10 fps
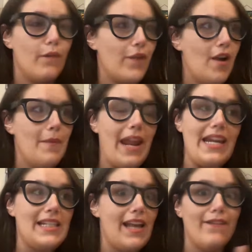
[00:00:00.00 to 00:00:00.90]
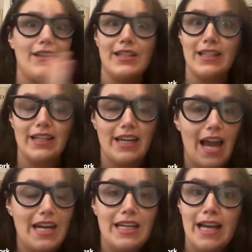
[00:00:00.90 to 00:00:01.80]
from 87 to
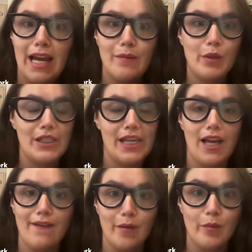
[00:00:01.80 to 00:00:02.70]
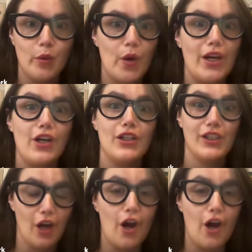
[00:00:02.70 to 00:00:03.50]
99% of employers